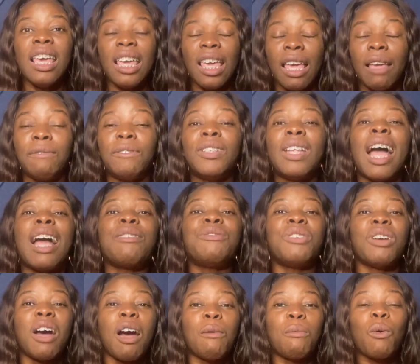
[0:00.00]
if that
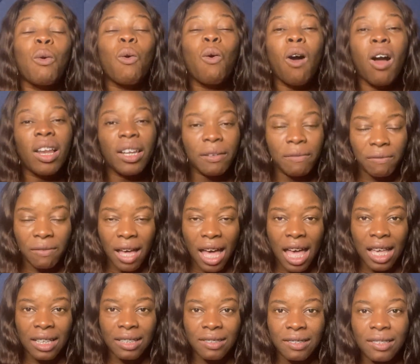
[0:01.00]
job
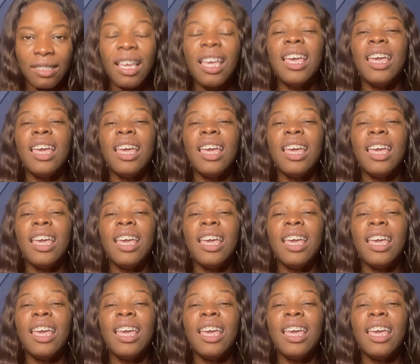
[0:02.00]
qualifies,